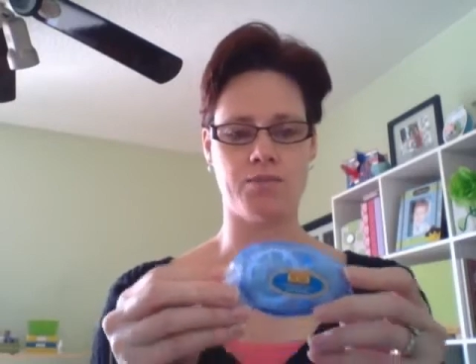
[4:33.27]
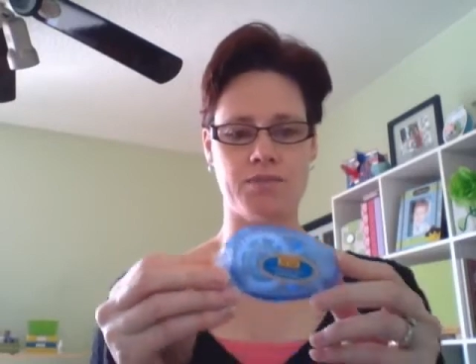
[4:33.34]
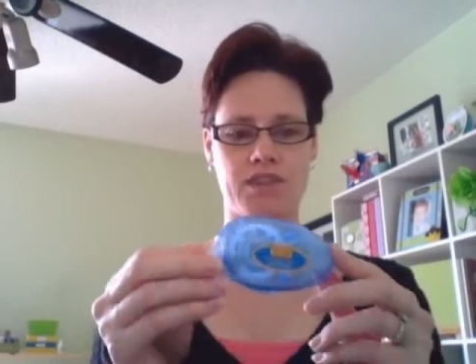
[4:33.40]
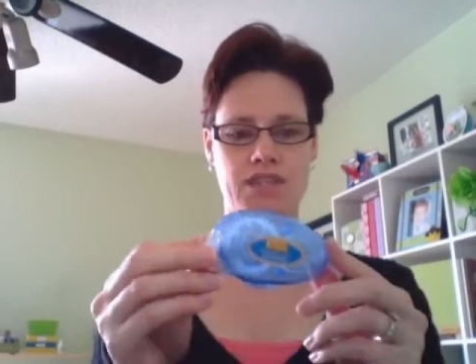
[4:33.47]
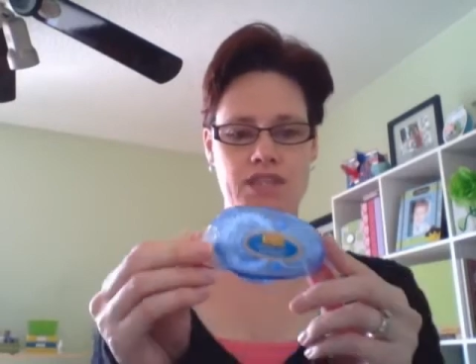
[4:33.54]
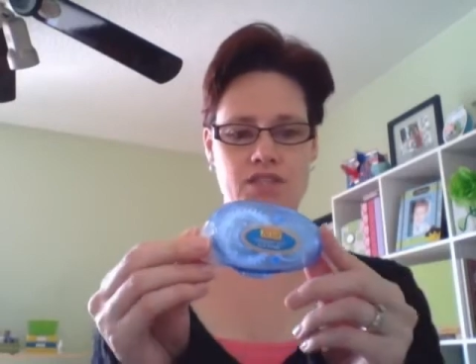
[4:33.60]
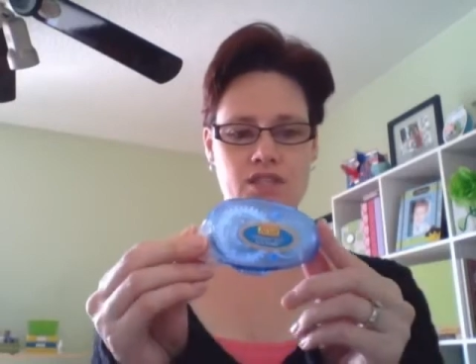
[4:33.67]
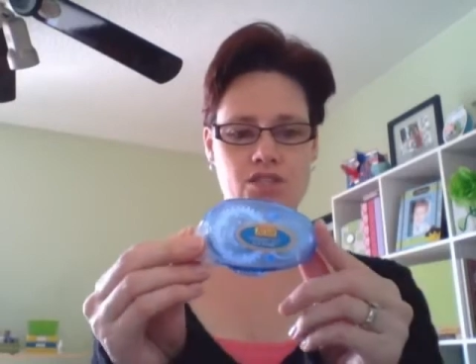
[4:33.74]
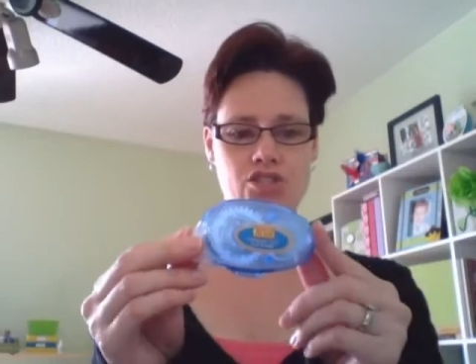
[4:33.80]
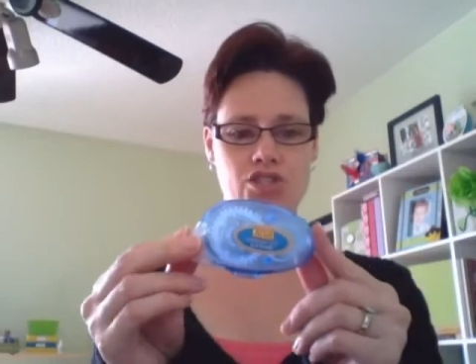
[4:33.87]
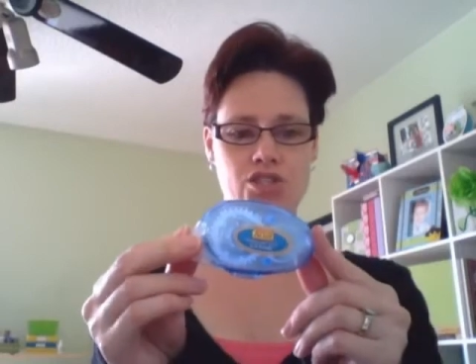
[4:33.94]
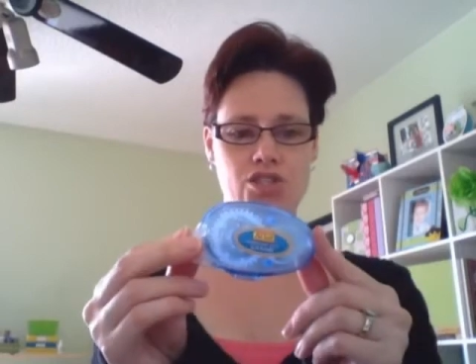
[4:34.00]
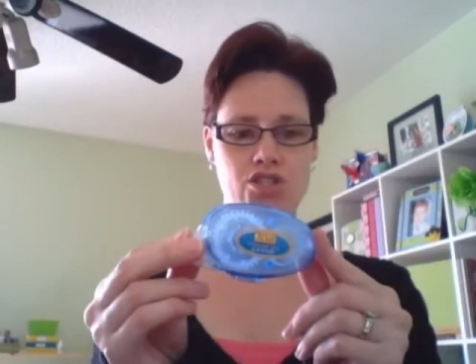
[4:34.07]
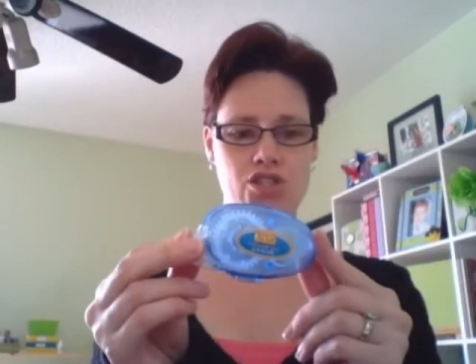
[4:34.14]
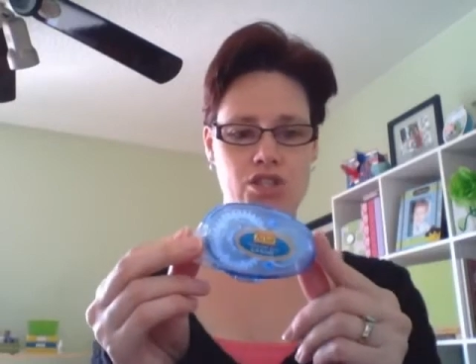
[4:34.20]
this is
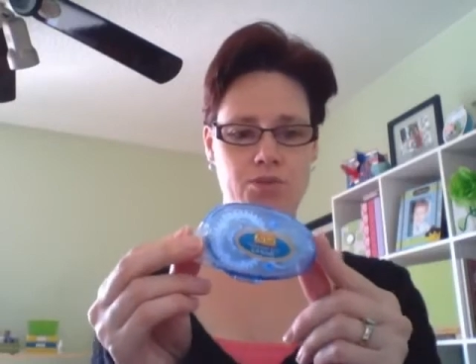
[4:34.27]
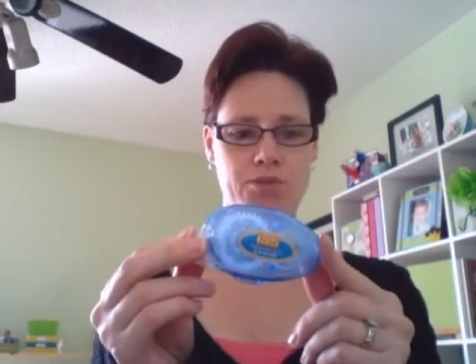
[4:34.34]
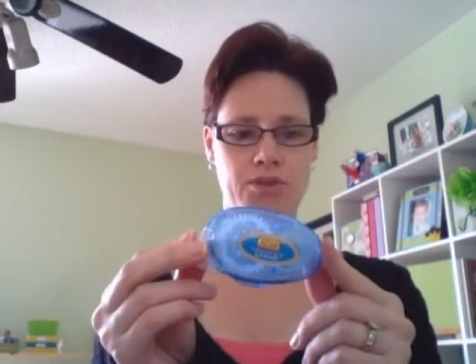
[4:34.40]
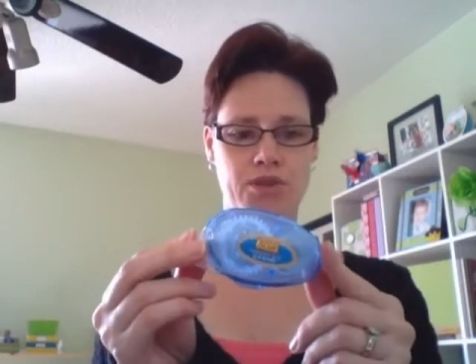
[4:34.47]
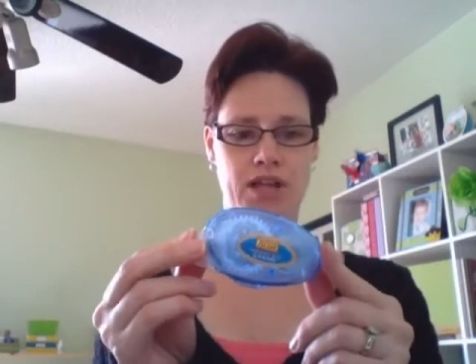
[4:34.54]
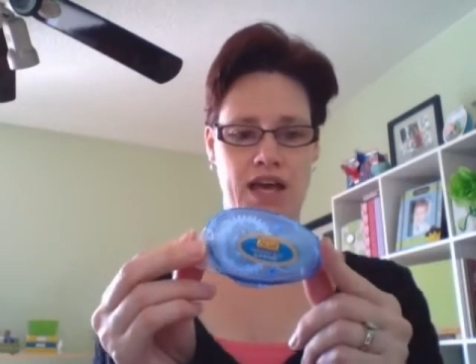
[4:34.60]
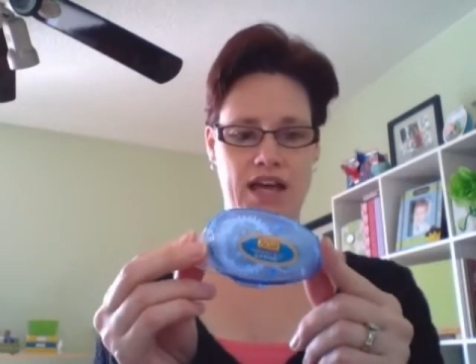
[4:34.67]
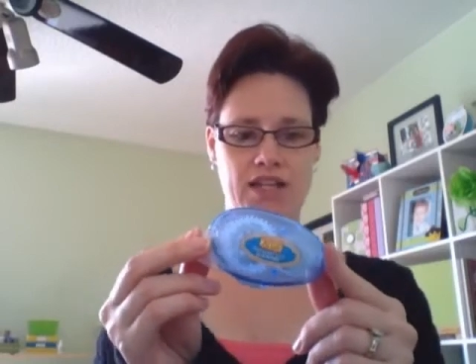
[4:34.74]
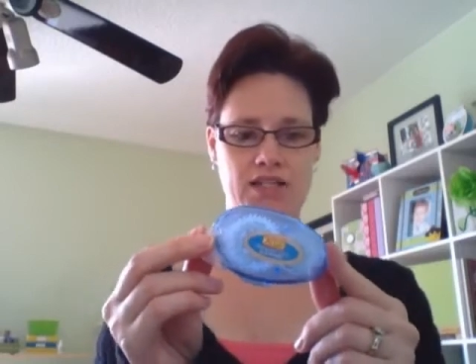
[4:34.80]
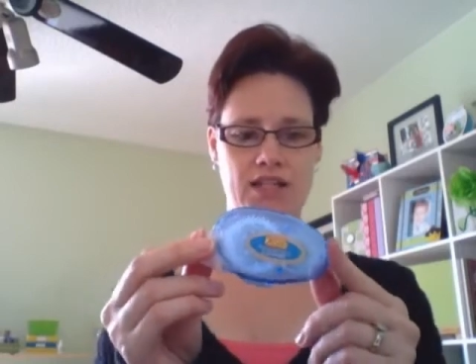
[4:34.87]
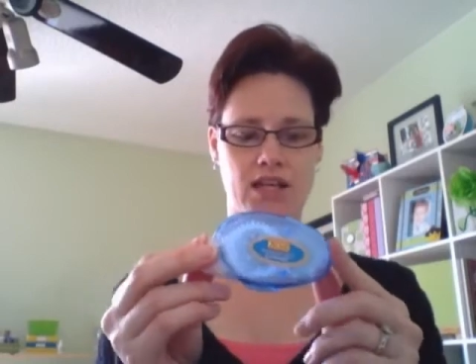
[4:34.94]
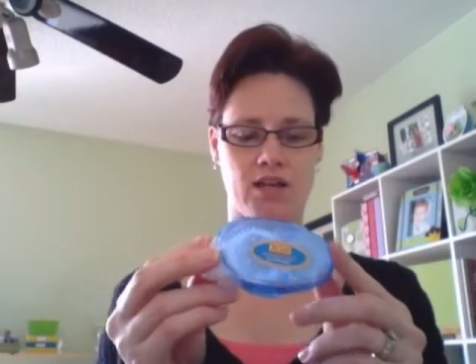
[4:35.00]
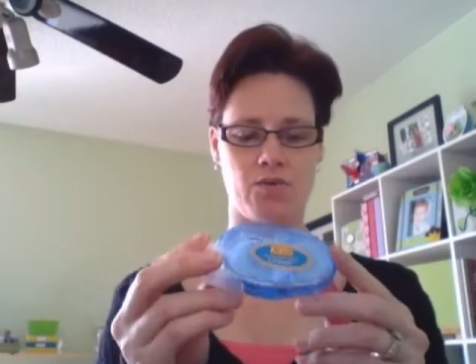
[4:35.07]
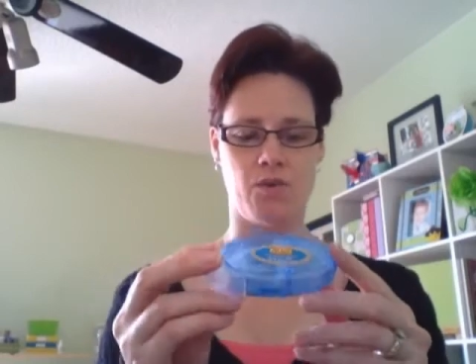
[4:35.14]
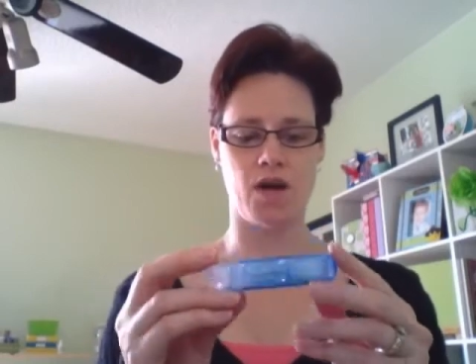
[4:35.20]
just a cheap little
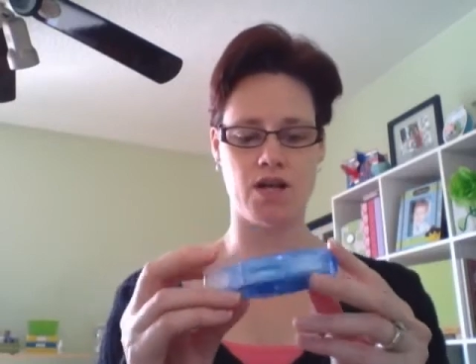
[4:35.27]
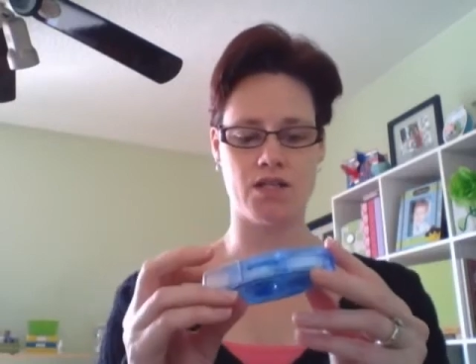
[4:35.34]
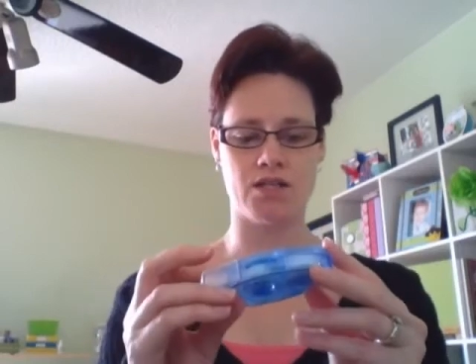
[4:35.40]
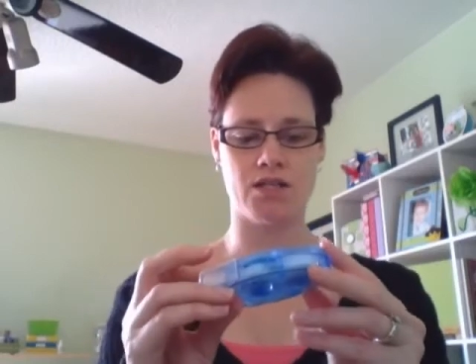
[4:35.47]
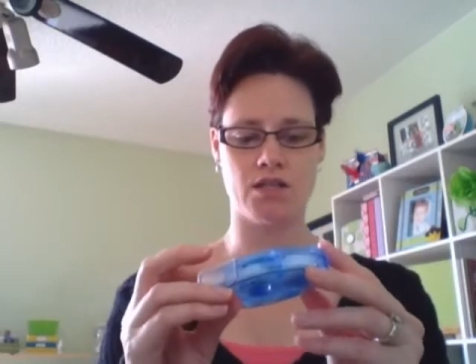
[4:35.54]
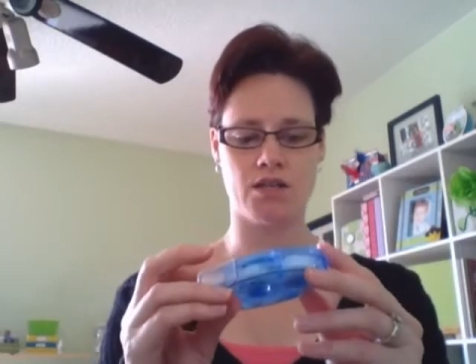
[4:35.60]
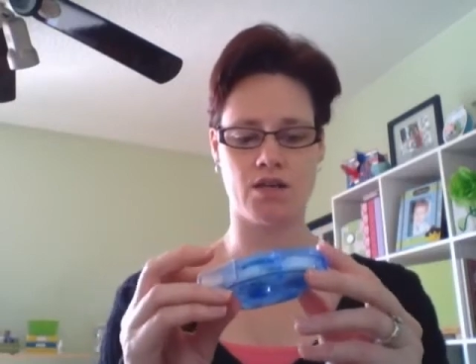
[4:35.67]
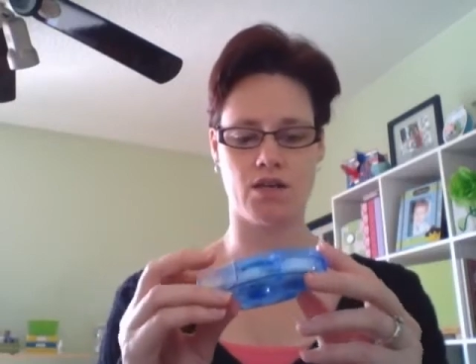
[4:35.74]
AdTech one.